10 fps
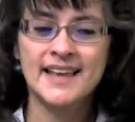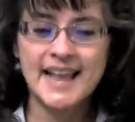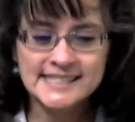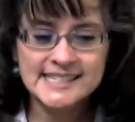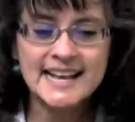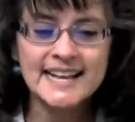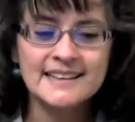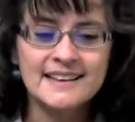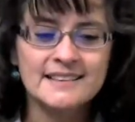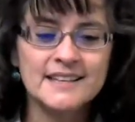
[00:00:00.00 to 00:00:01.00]
And second,
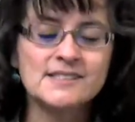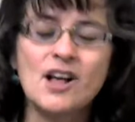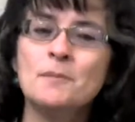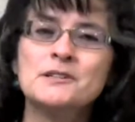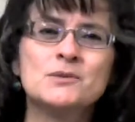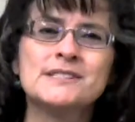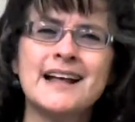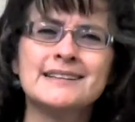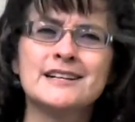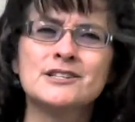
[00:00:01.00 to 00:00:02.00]
the psalmist was
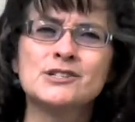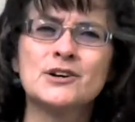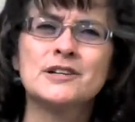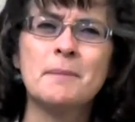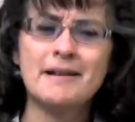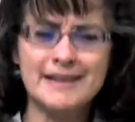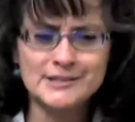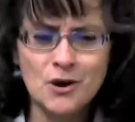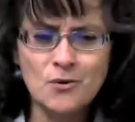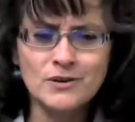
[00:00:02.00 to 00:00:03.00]
not concerned about
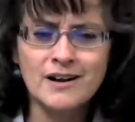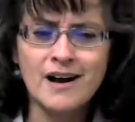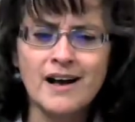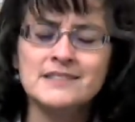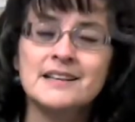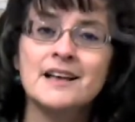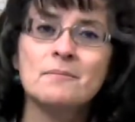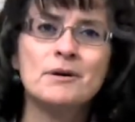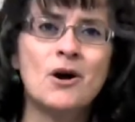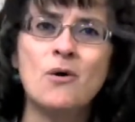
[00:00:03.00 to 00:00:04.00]
his own cause,
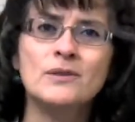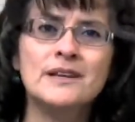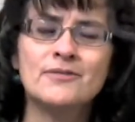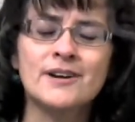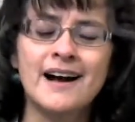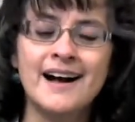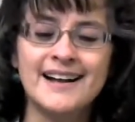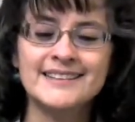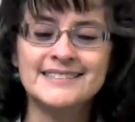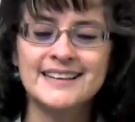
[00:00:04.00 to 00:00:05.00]
but only for
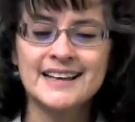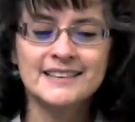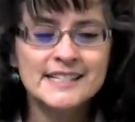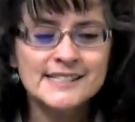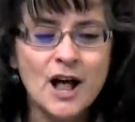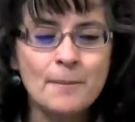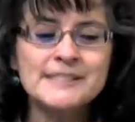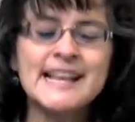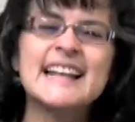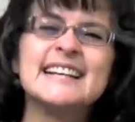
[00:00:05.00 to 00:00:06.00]
God's. The
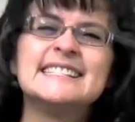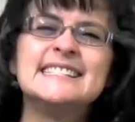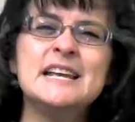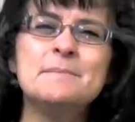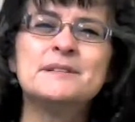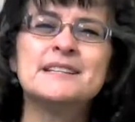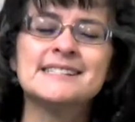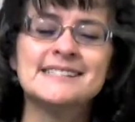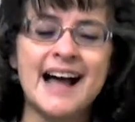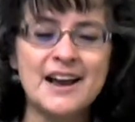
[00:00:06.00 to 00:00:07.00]
psalmist had a deep
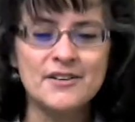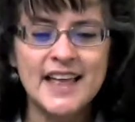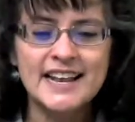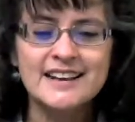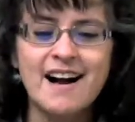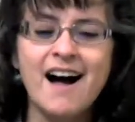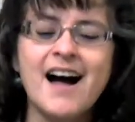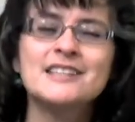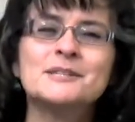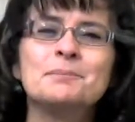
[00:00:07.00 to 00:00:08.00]
desire that
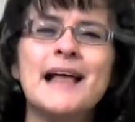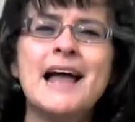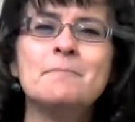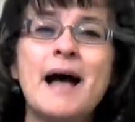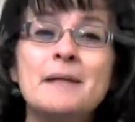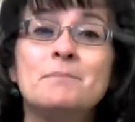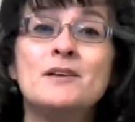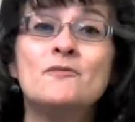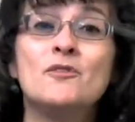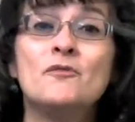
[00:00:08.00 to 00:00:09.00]
God's plan might
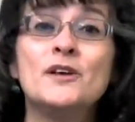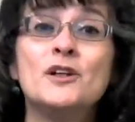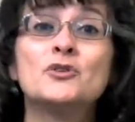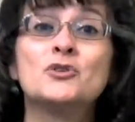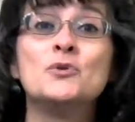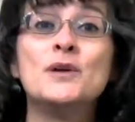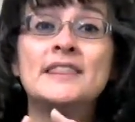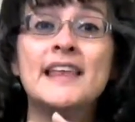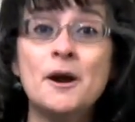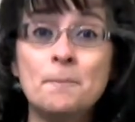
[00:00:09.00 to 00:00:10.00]
be fulfilled through
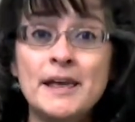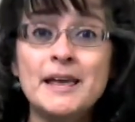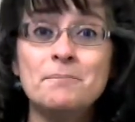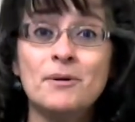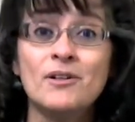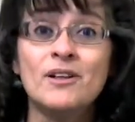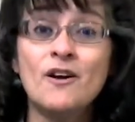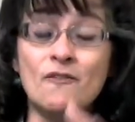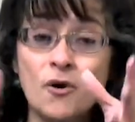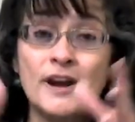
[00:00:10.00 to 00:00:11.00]
their people
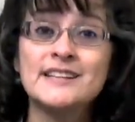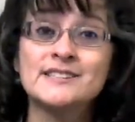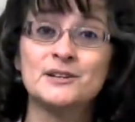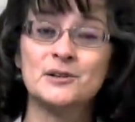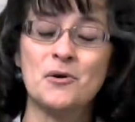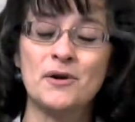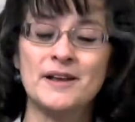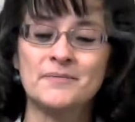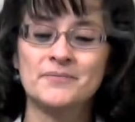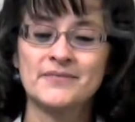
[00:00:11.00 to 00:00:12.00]
for his
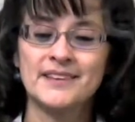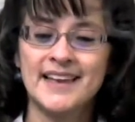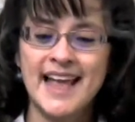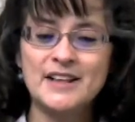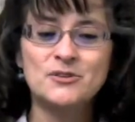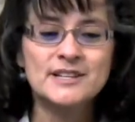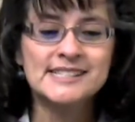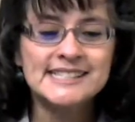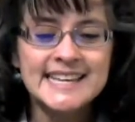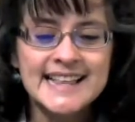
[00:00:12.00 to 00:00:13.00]
glory. And you can
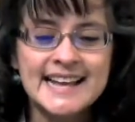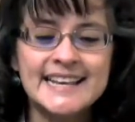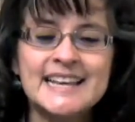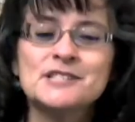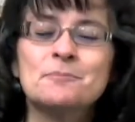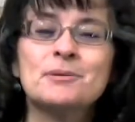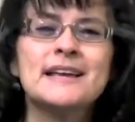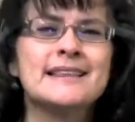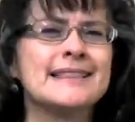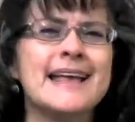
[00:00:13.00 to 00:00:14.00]
see that in his
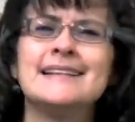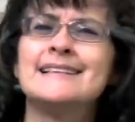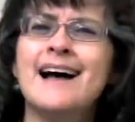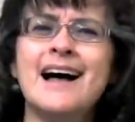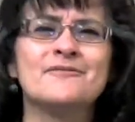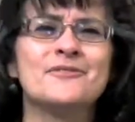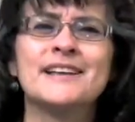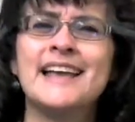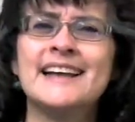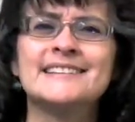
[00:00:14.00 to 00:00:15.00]
plea that they not
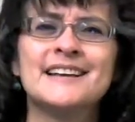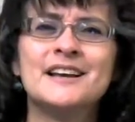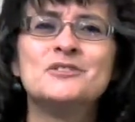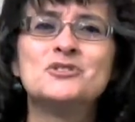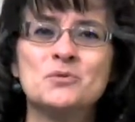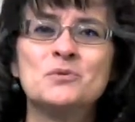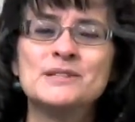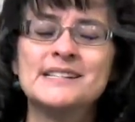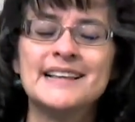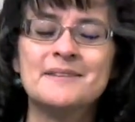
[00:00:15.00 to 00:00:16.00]
forget
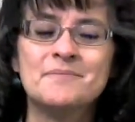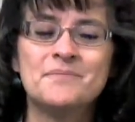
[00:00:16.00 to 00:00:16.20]
Jerusalem.